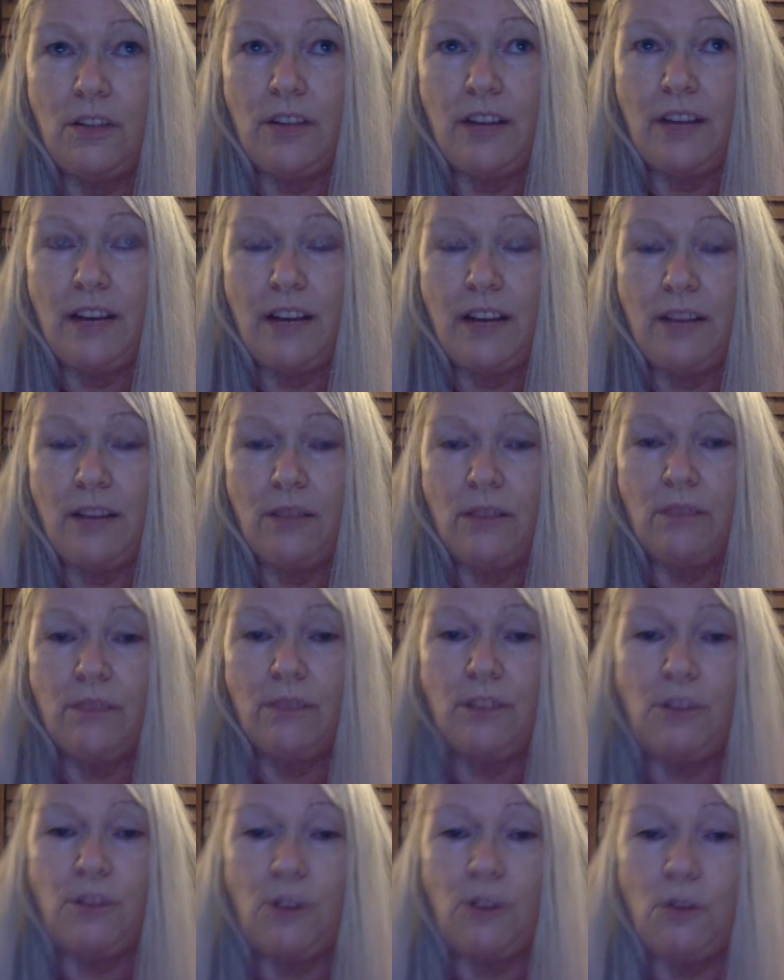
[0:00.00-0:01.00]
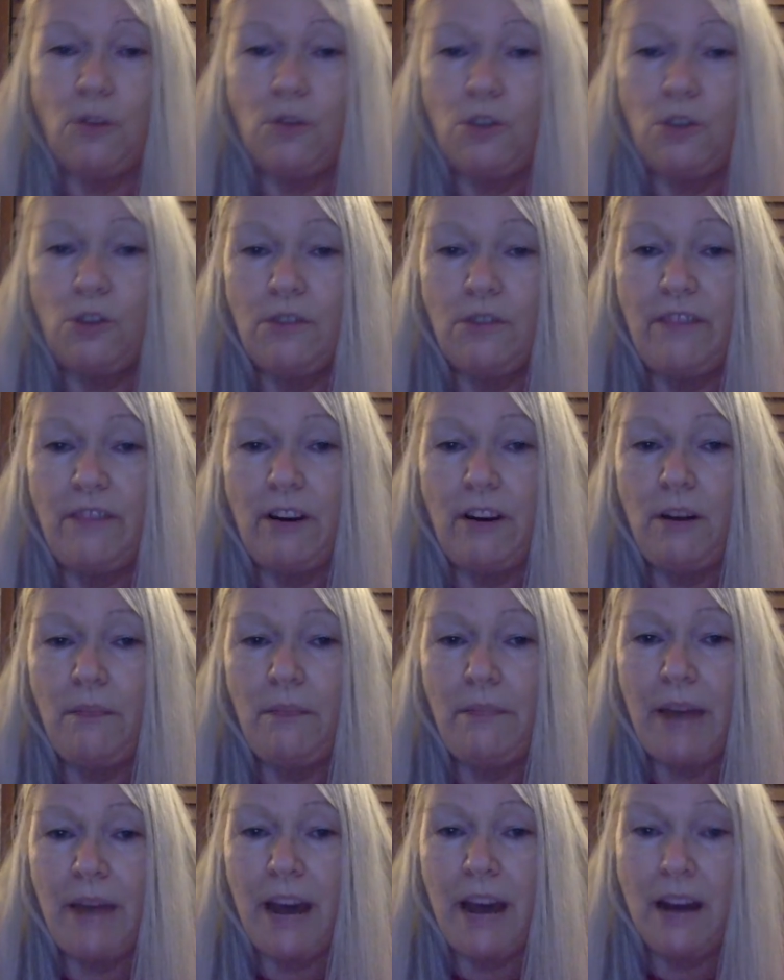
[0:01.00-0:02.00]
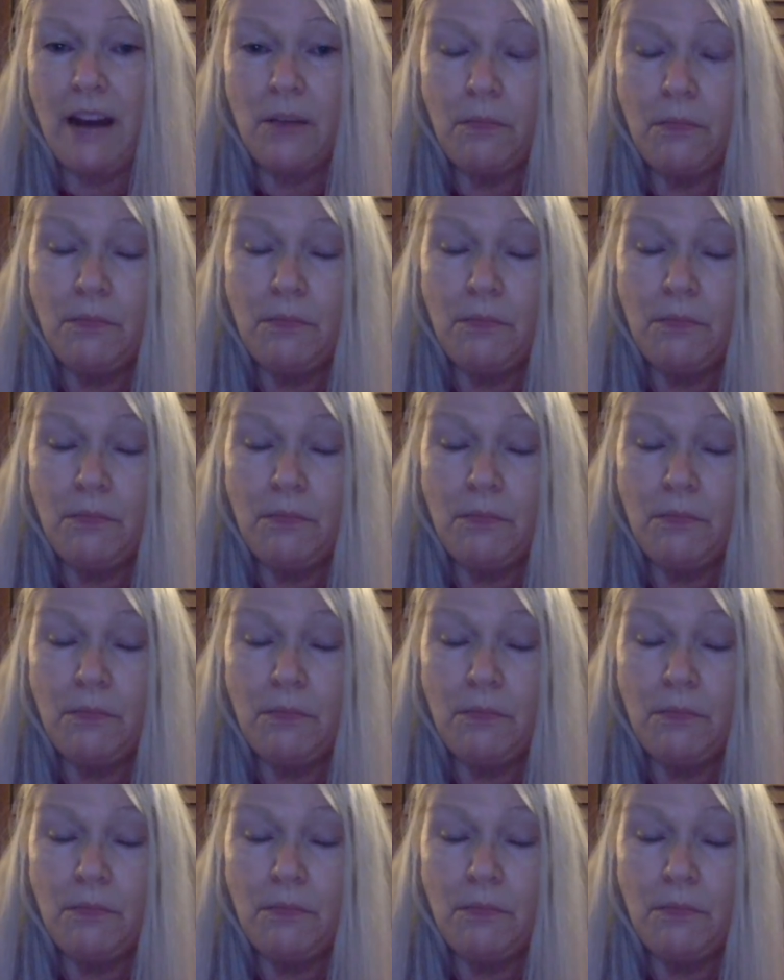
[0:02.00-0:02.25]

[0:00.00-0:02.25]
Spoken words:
and you go to the very back